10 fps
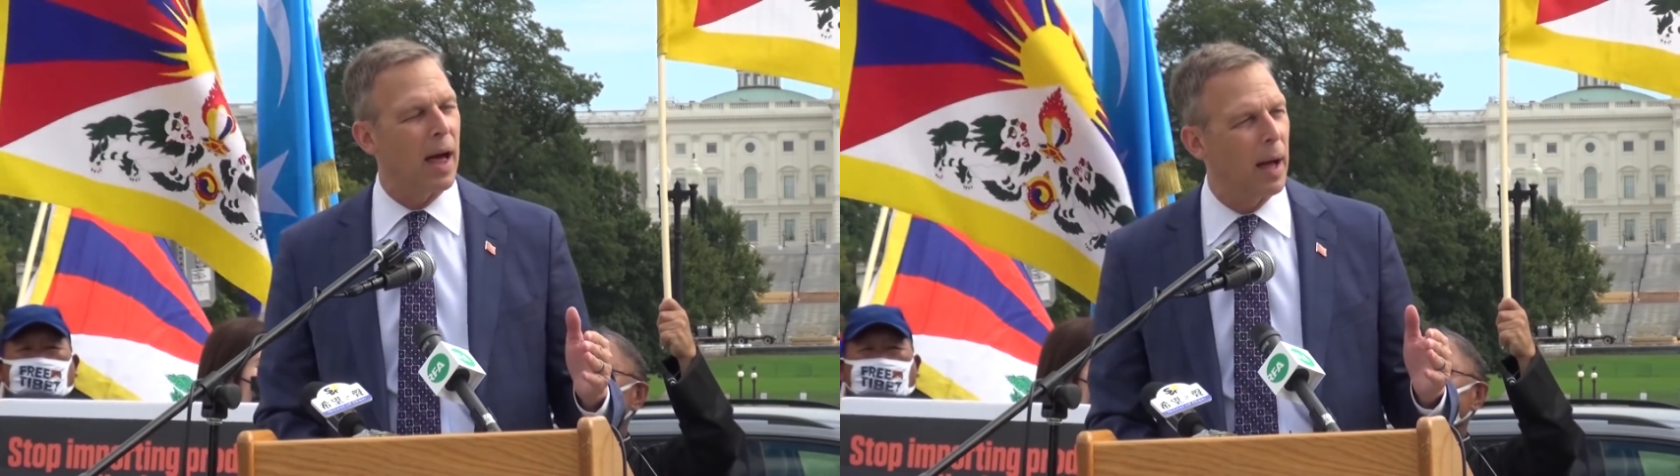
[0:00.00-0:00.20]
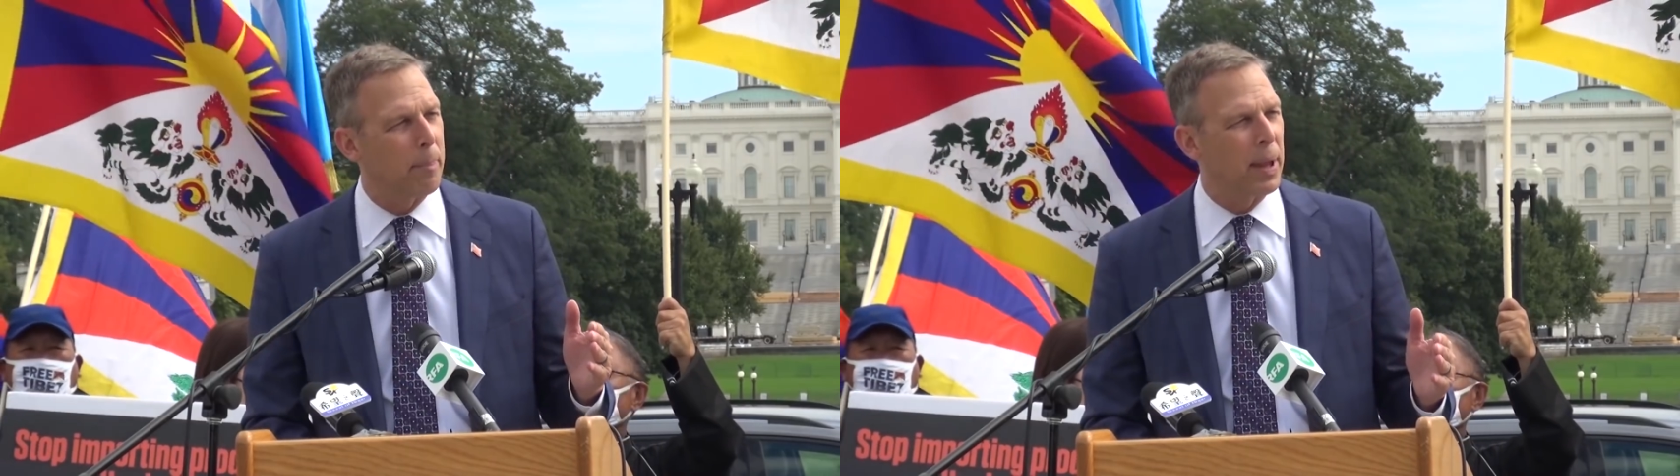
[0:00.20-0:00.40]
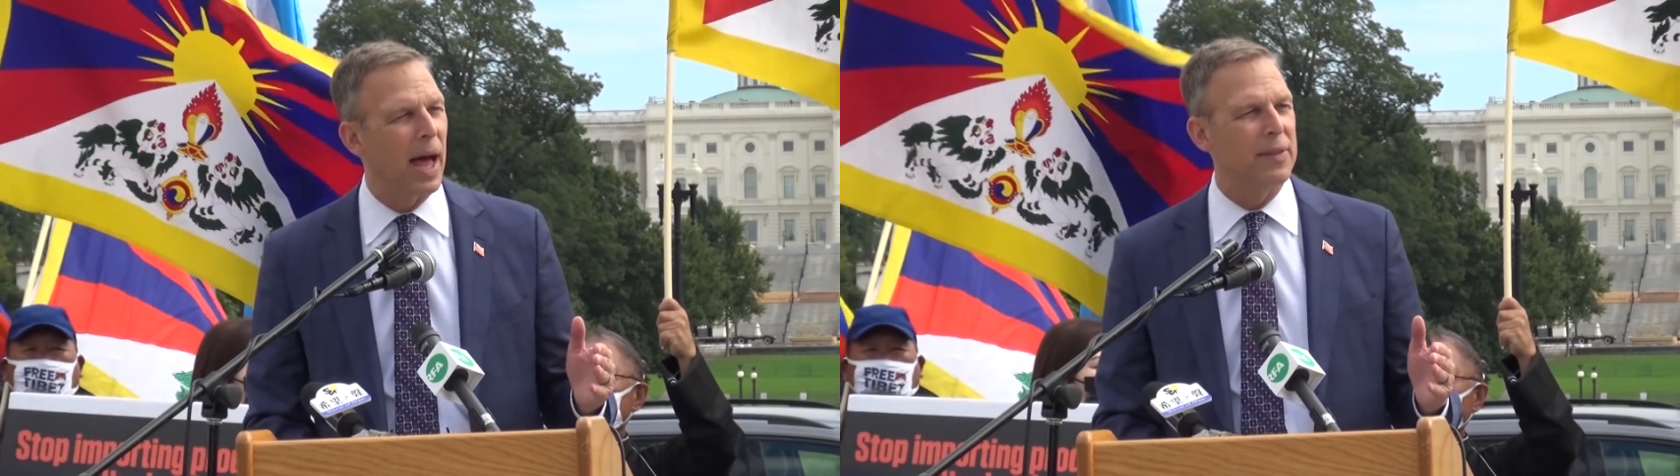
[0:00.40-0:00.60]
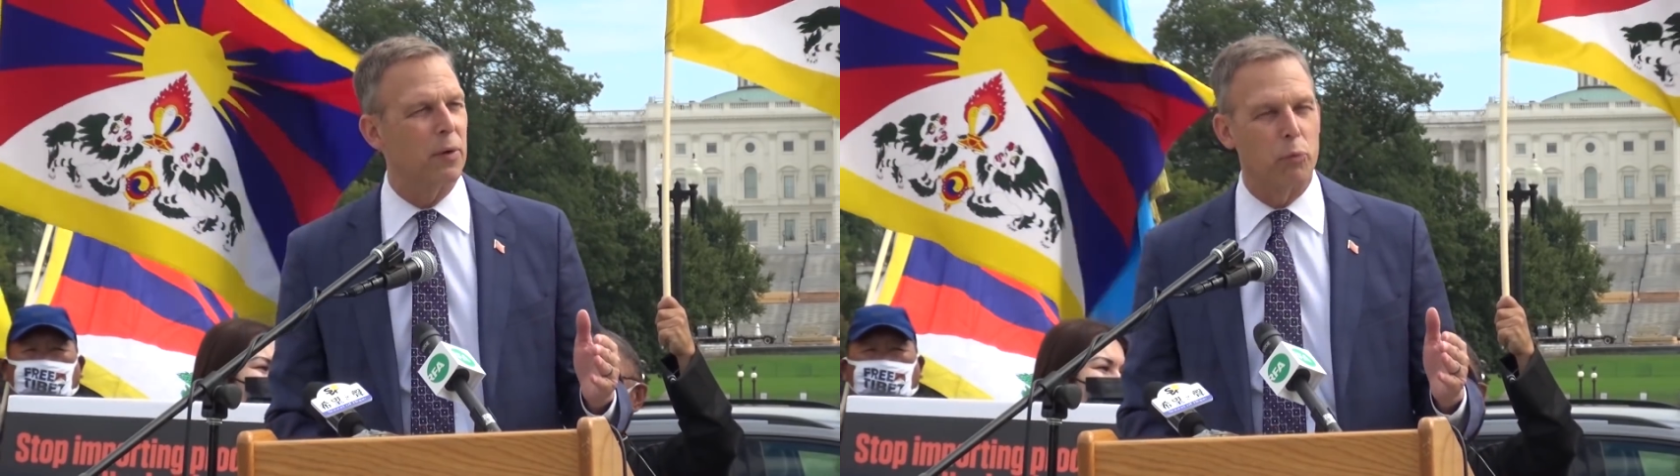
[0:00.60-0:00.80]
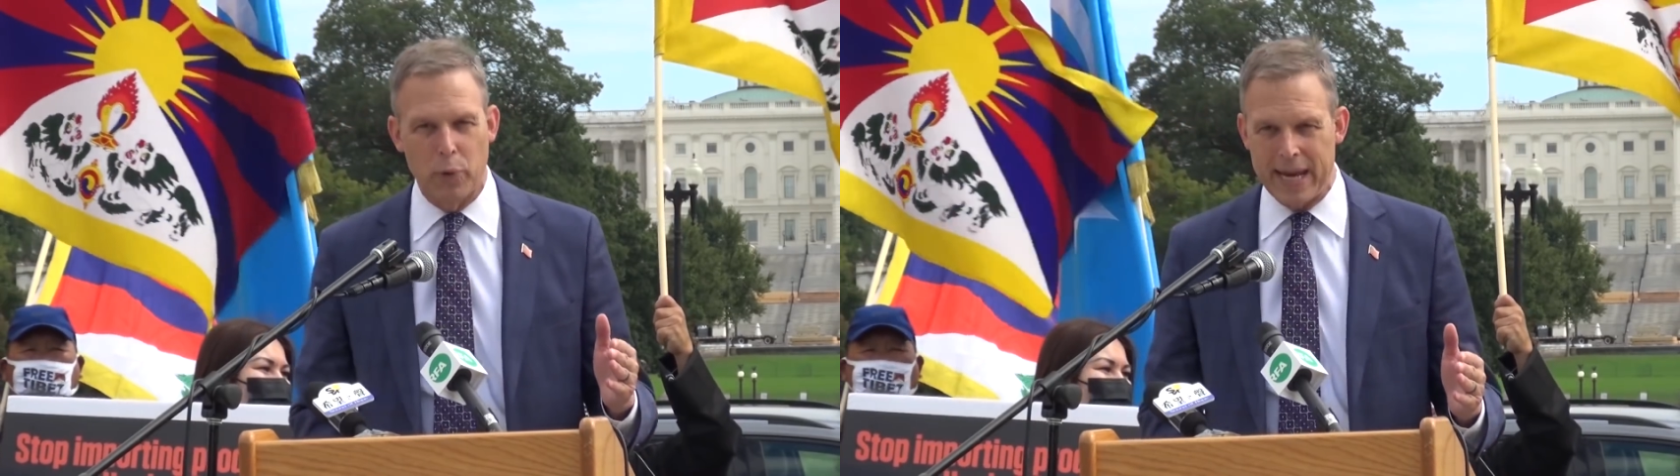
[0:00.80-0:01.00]
apply the
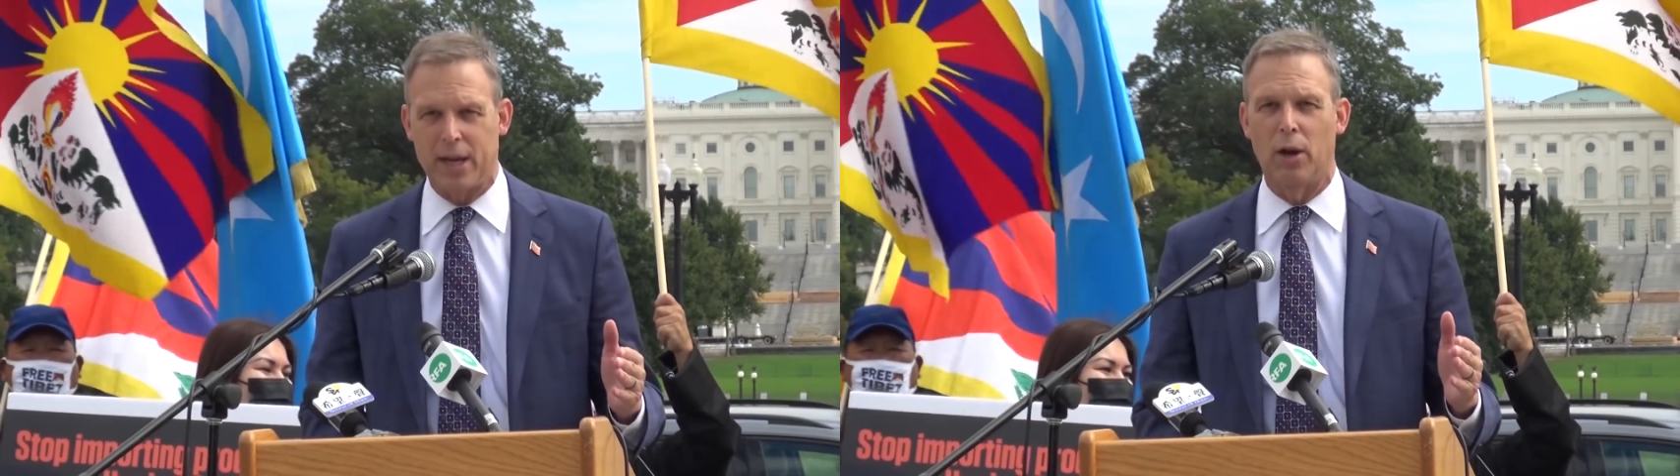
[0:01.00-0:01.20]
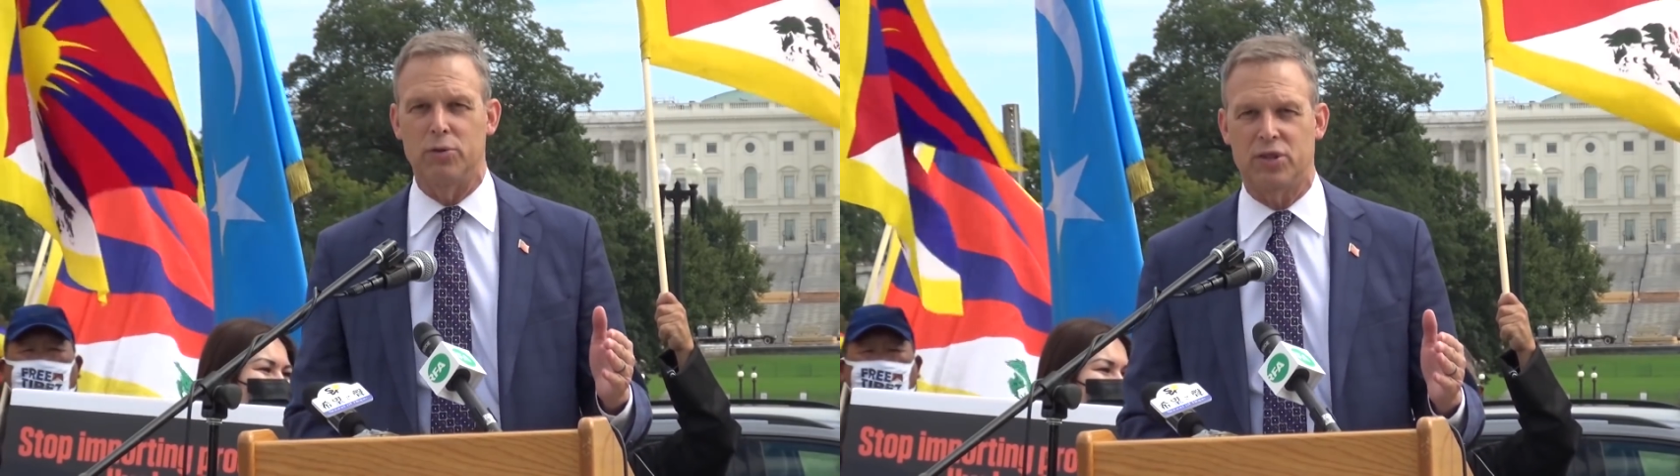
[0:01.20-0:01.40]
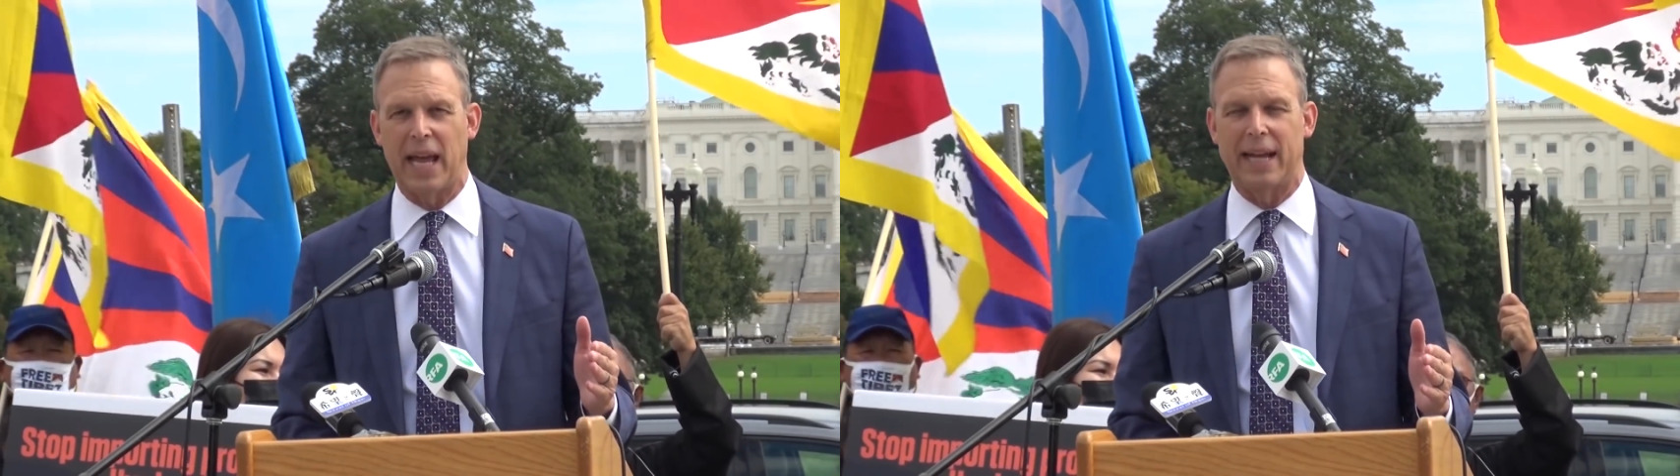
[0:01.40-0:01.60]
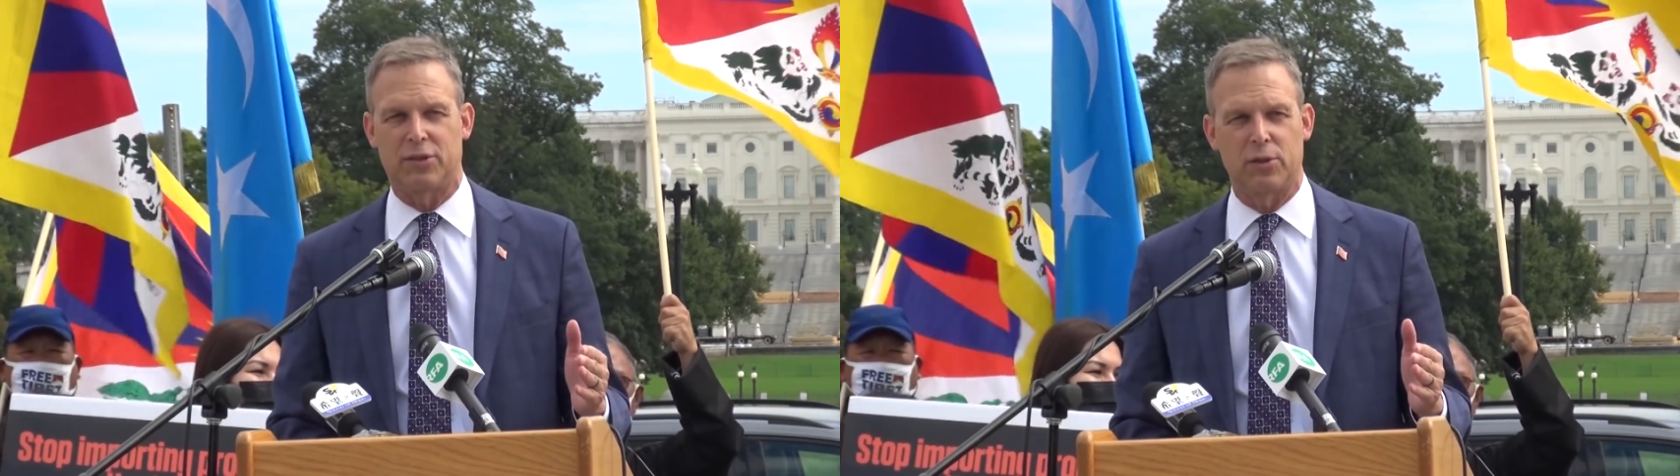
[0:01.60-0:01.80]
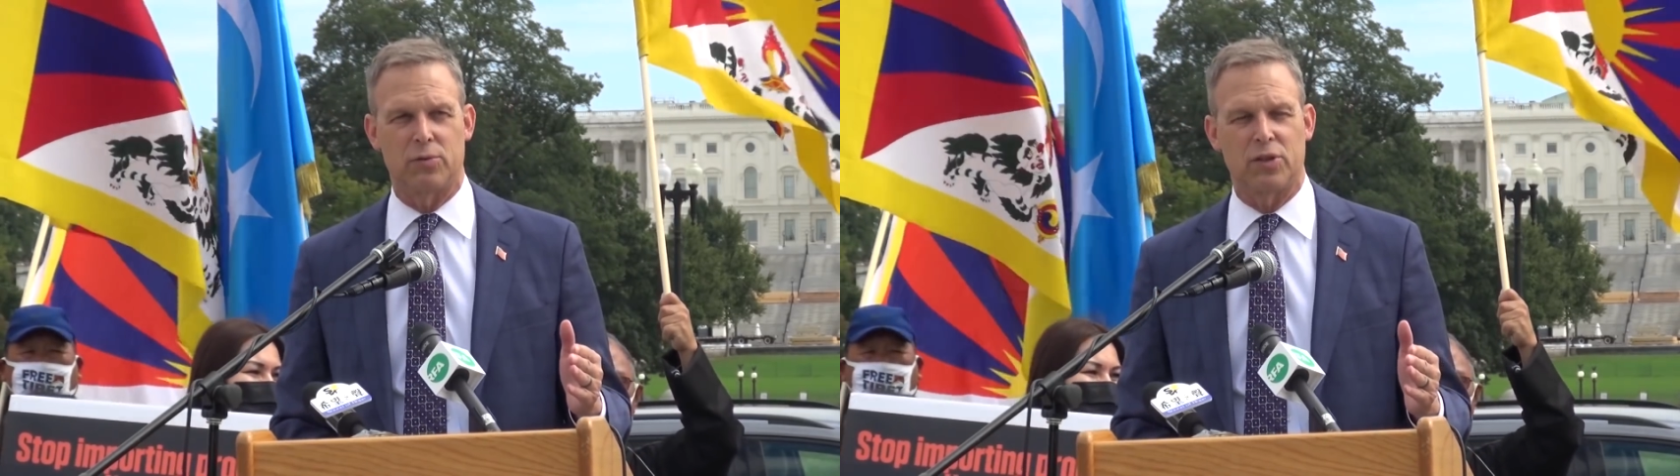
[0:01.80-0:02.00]
RICO
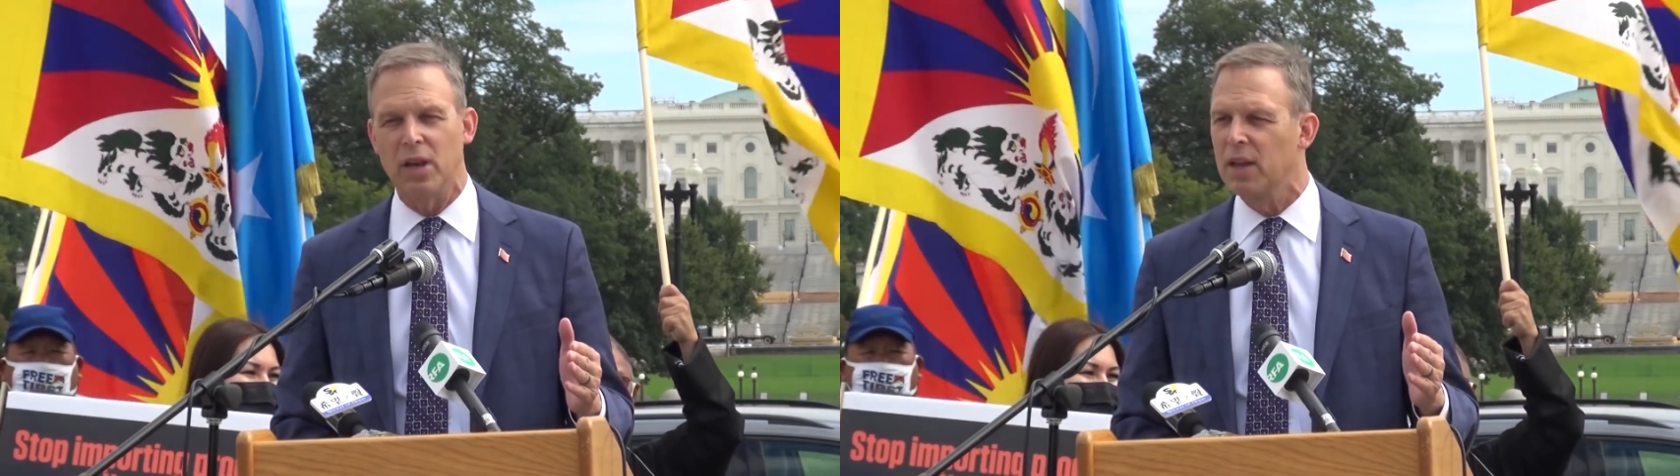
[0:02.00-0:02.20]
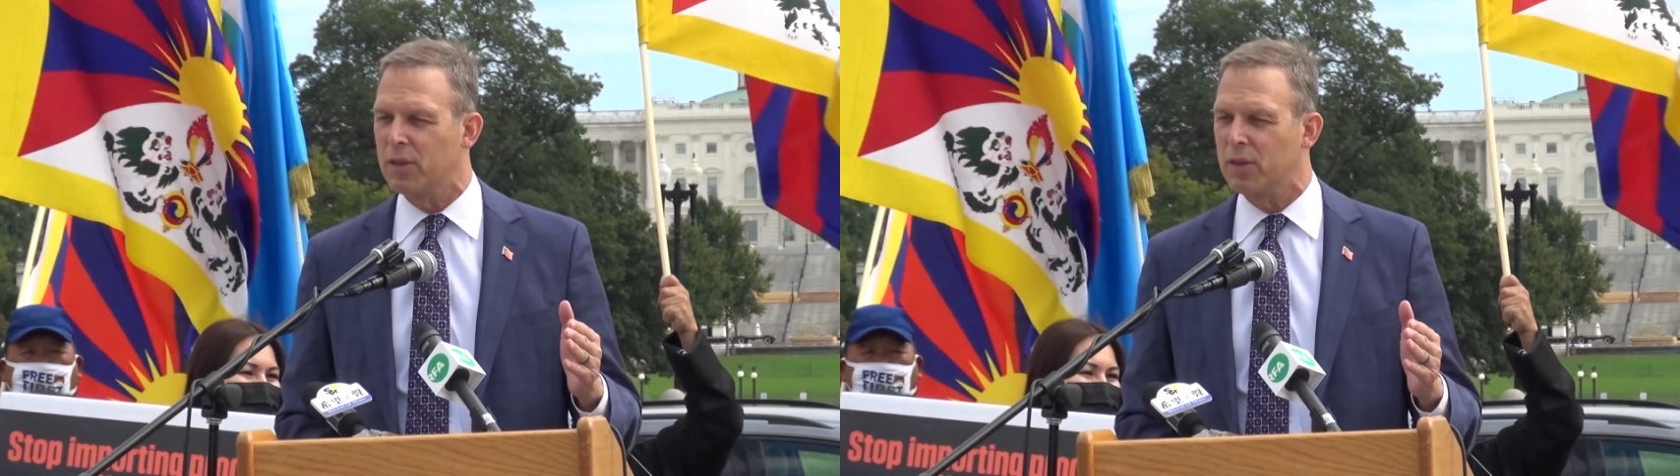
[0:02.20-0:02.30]
statutes,